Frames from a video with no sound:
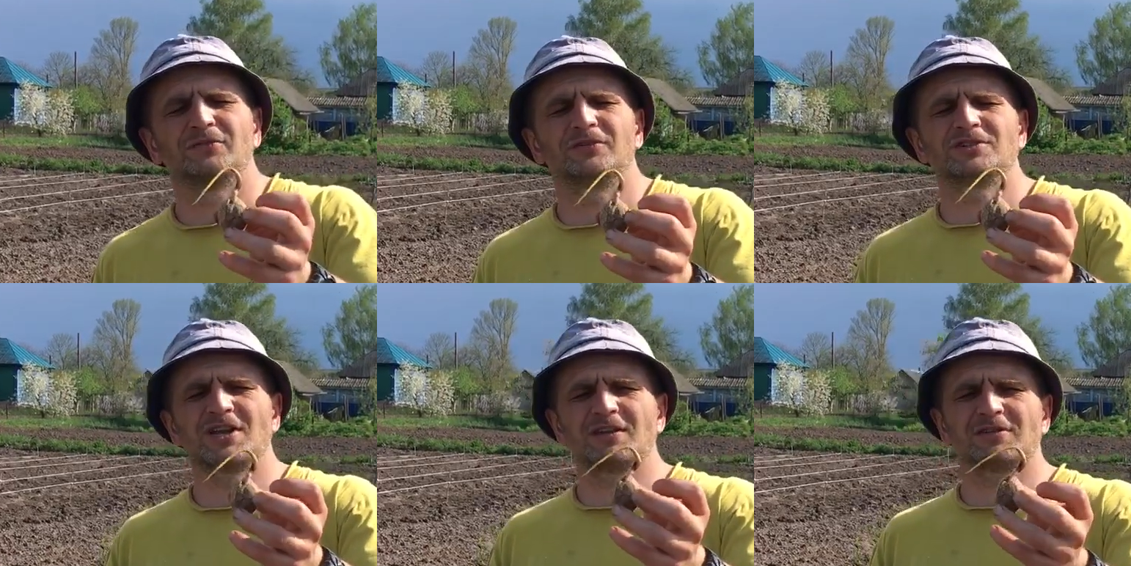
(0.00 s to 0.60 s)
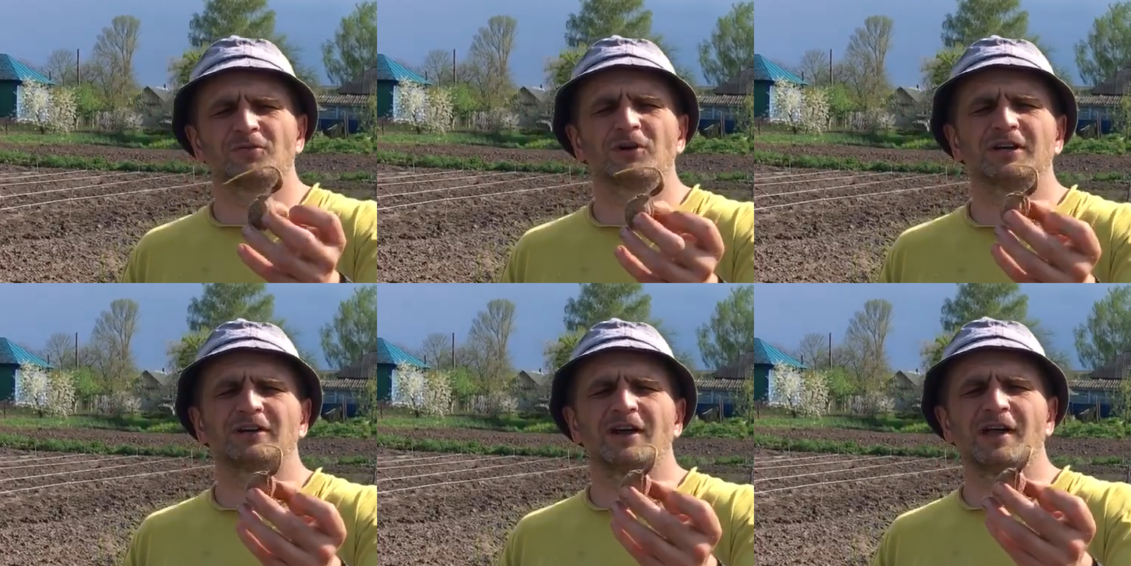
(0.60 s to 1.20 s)
We changed the
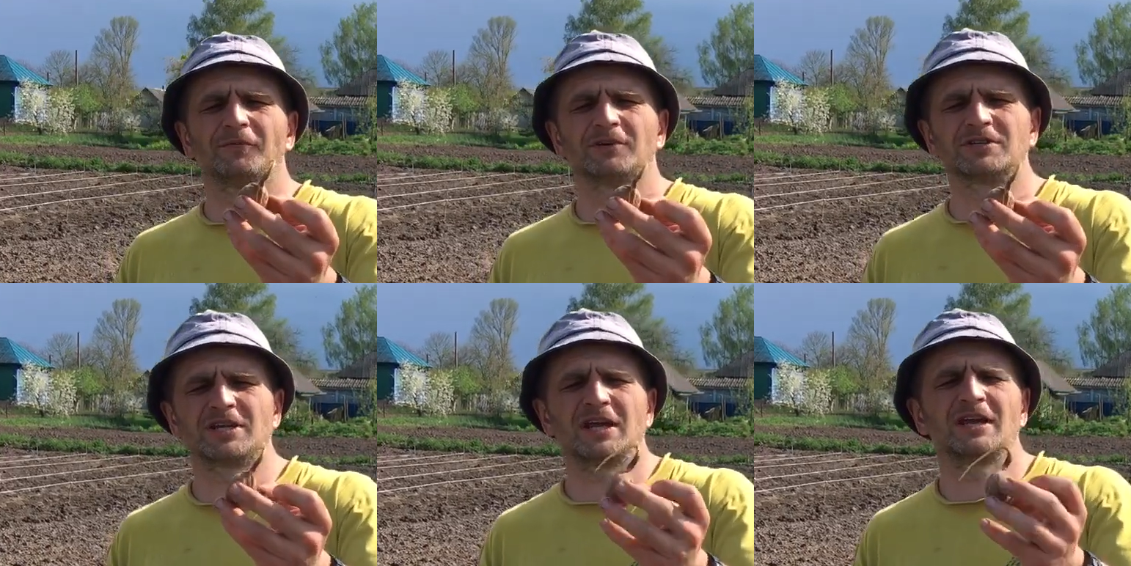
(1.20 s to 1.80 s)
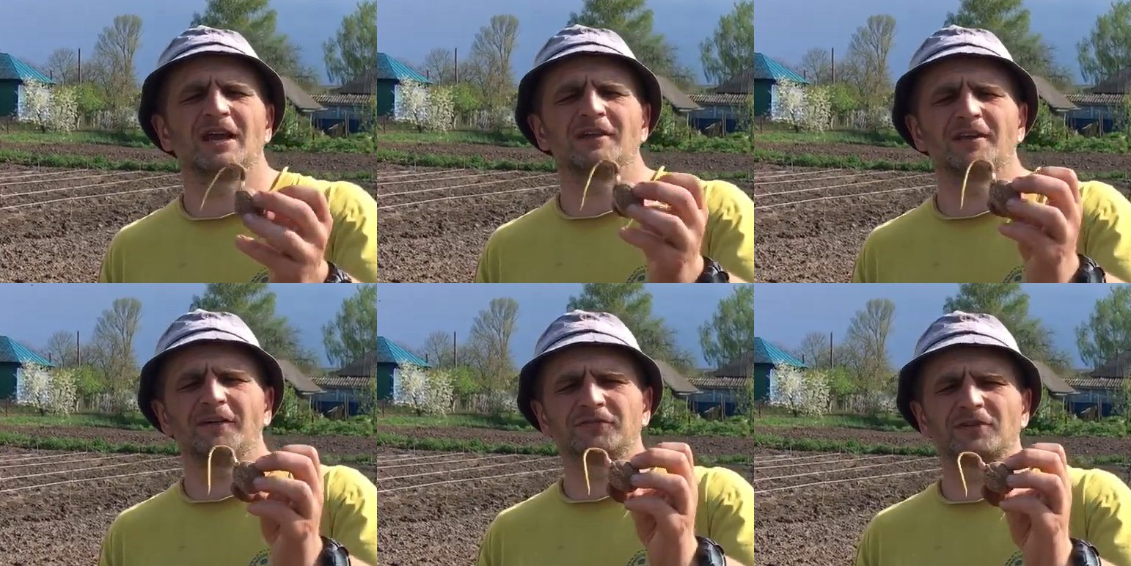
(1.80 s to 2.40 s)
water every day, and
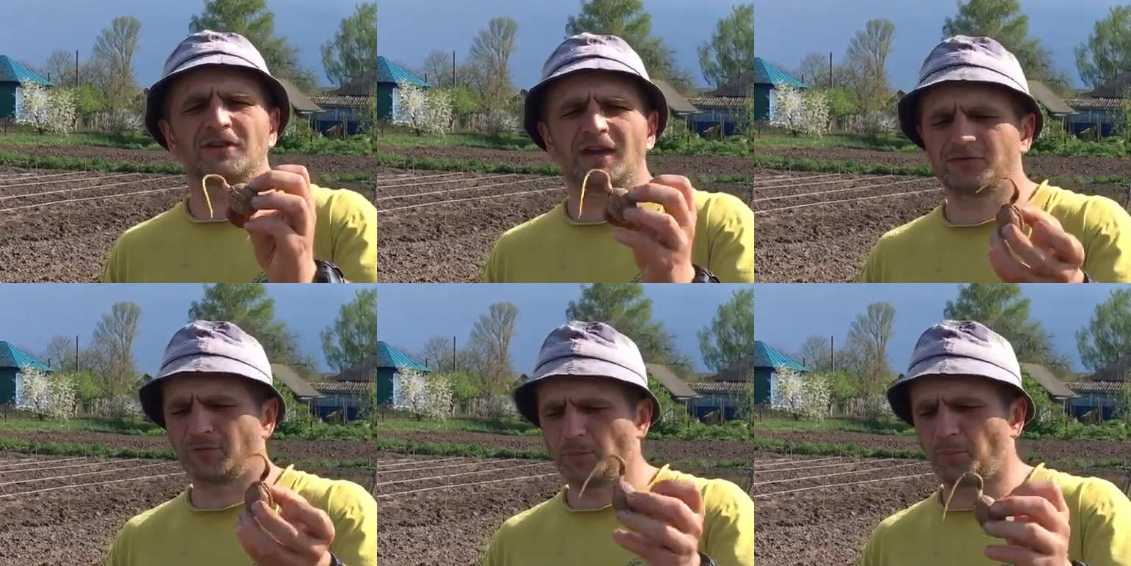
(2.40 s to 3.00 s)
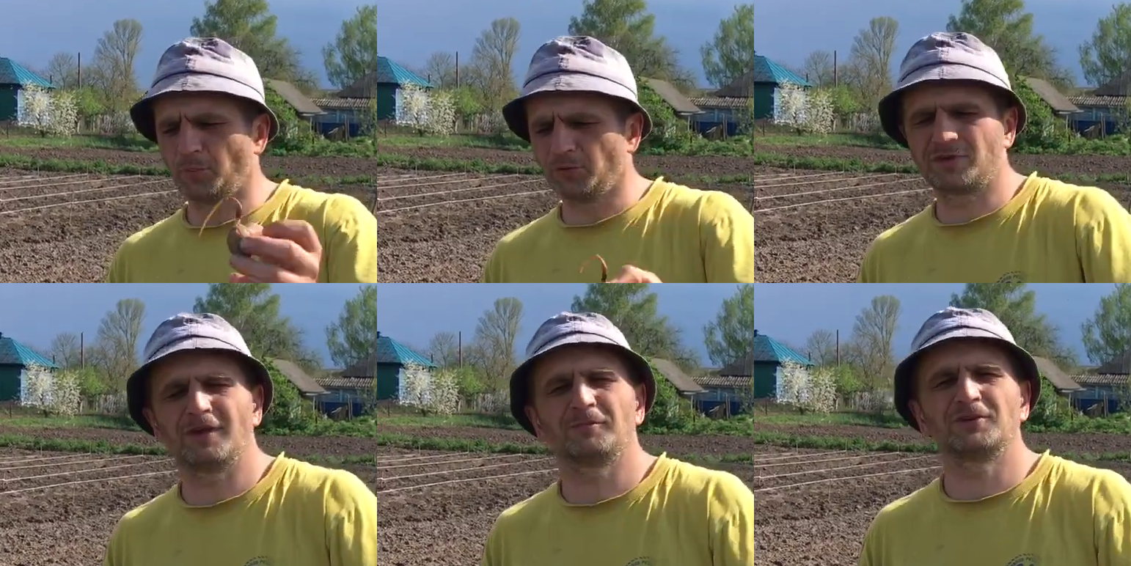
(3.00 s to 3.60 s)
after that, we put
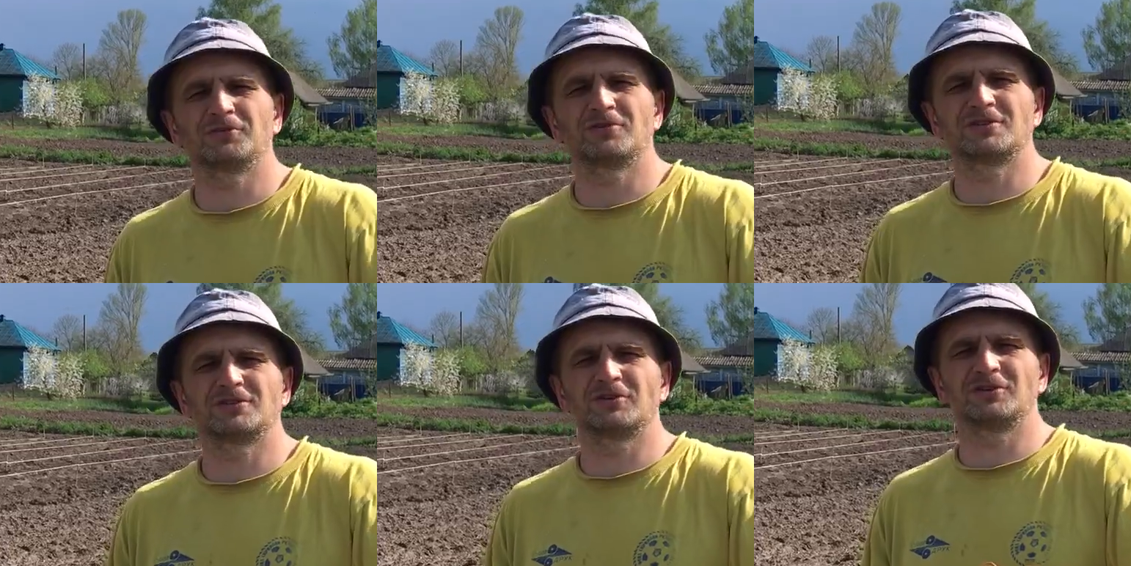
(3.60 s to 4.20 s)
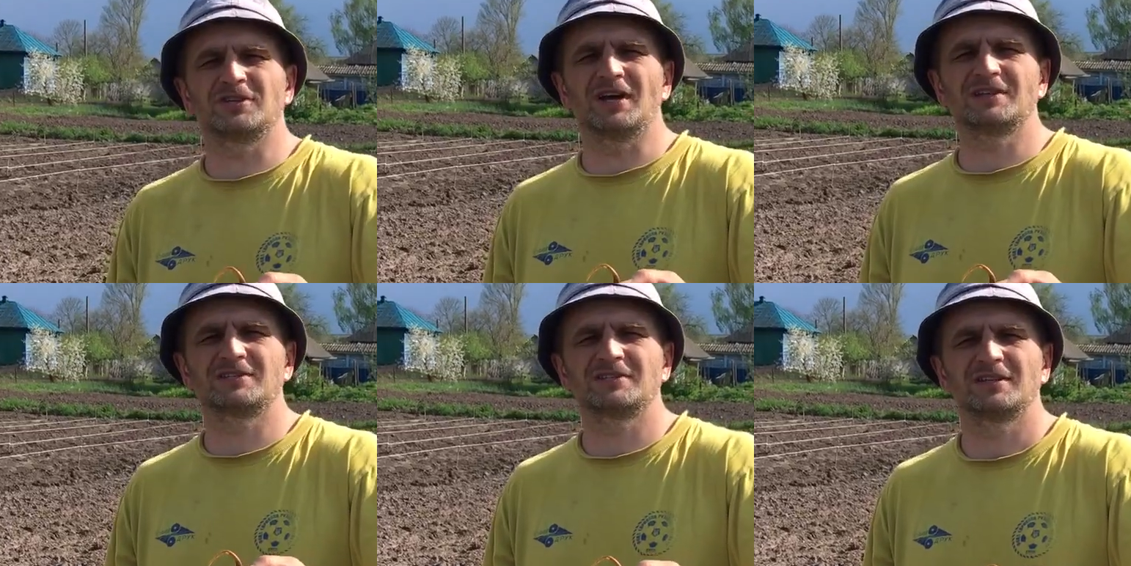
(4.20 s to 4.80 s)
them into the
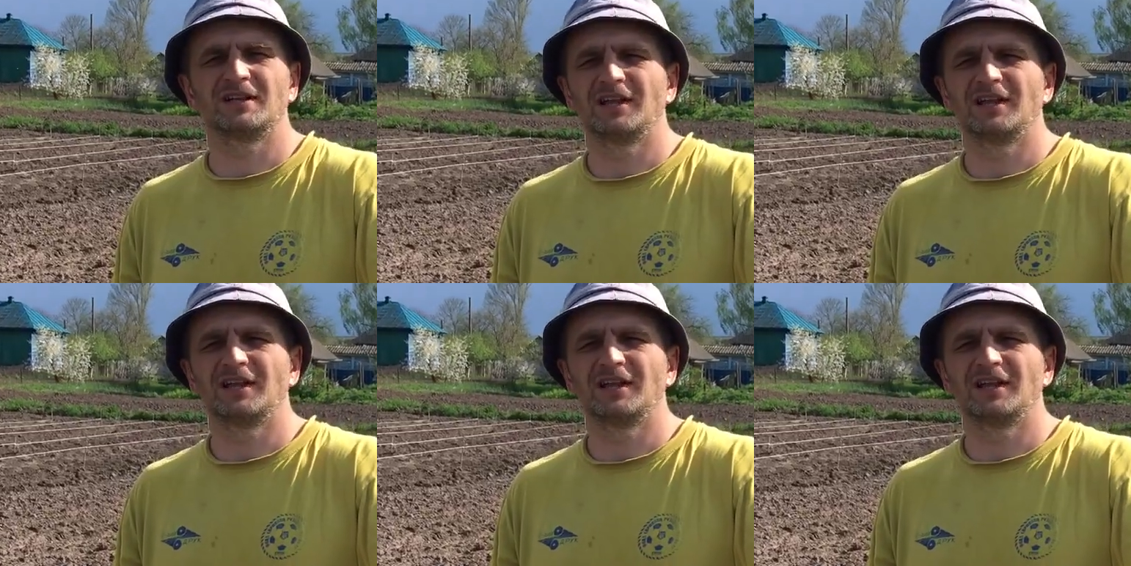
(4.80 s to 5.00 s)
sawdust